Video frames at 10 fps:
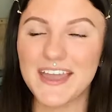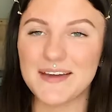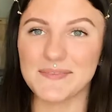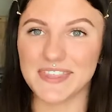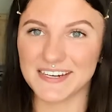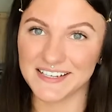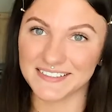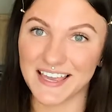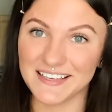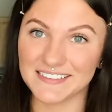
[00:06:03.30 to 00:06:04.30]
But then he
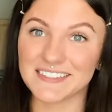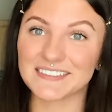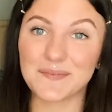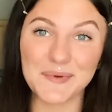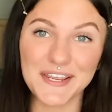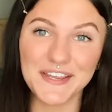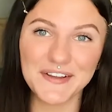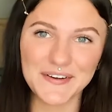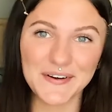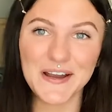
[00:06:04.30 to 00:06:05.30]
says somebody
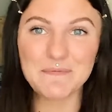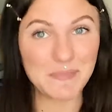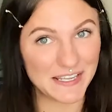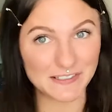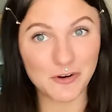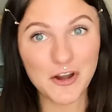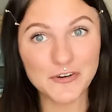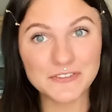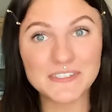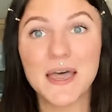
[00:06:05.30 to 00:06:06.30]
who paints
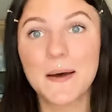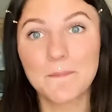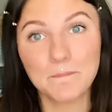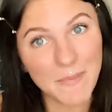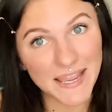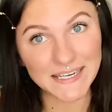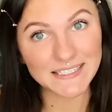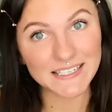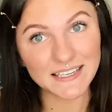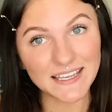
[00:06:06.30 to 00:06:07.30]
roads might